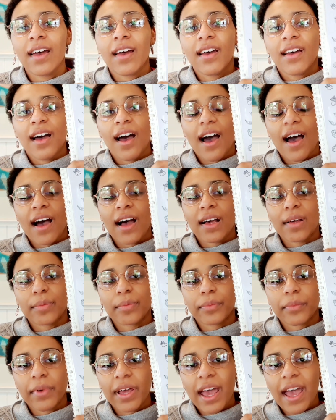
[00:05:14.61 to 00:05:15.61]

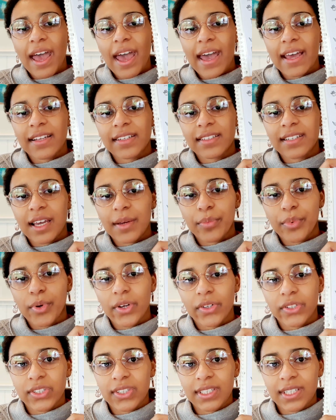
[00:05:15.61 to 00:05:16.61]
And I
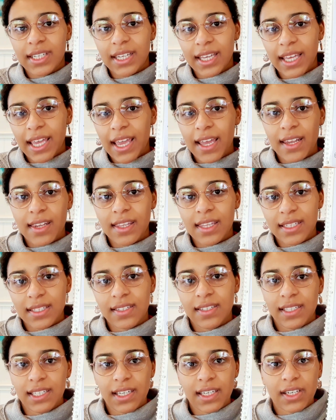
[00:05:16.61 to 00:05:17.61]
purchased it again
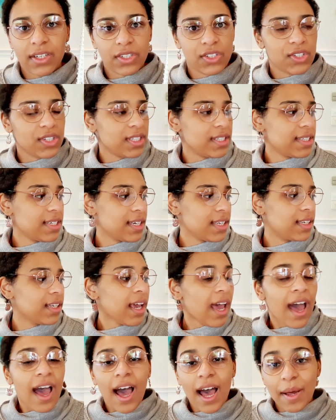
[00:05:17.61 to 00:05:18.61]
this year because she did
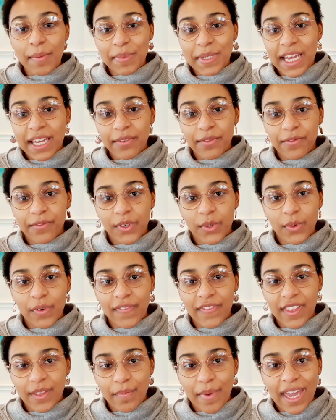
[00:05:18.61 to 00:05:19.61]
update a few
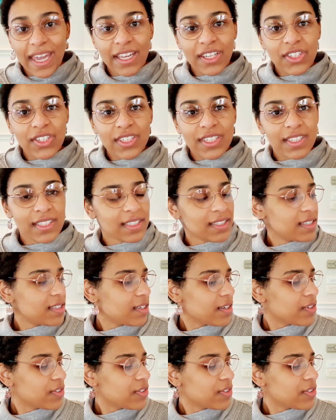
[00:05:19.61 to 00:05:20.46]
of the pages.